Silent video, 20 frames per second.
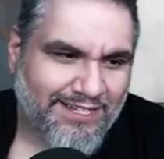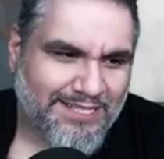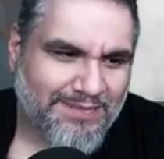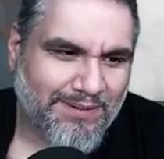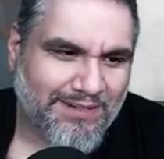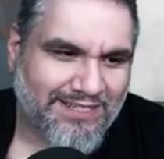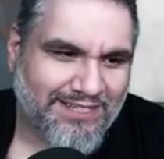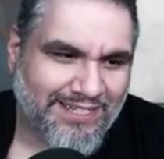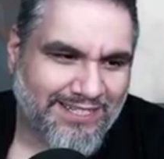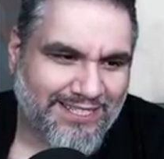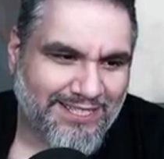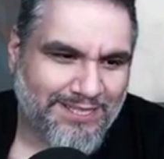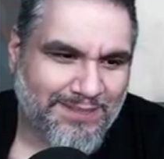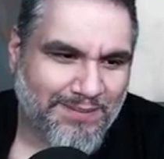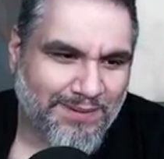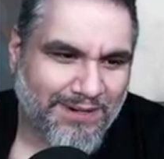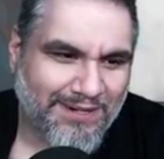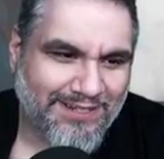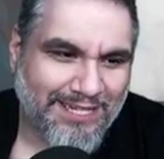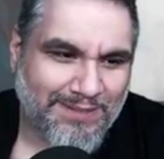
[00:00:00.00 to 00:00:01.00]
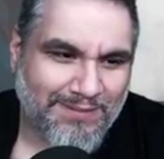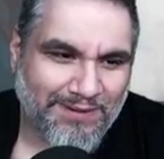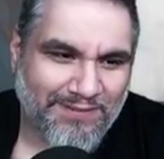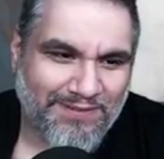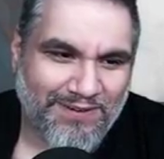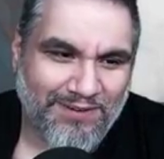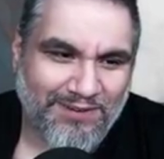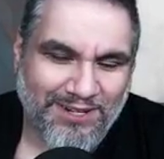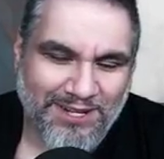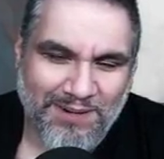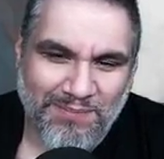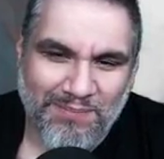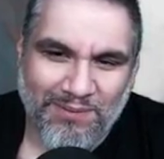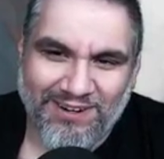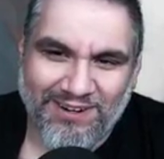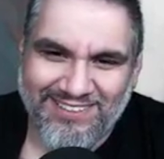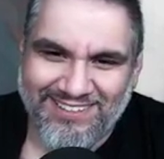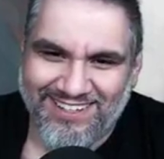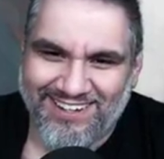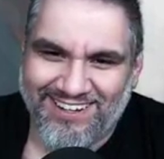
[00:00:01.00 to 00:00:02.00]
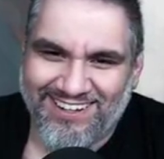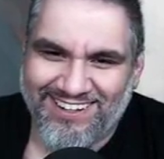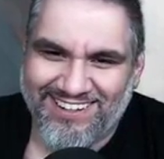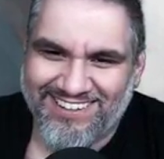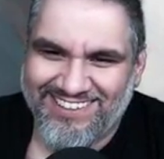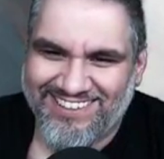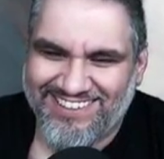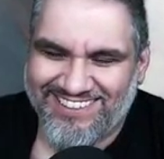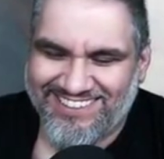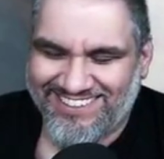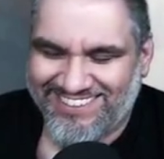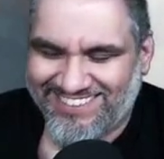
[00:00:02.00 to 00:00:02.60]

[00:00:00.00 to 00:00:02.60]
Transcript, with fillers: Smells like Teen Spirit. That's my favorite Linkin Park song.